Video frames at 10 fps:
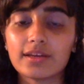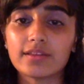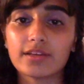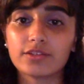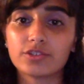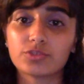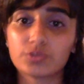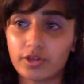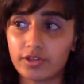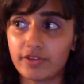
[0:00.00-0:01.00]
and the other 2 were
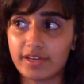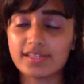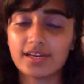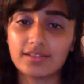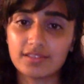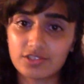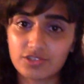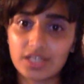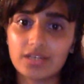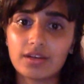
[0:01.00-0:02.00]
on the right side of the
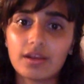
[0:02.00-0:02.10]
street.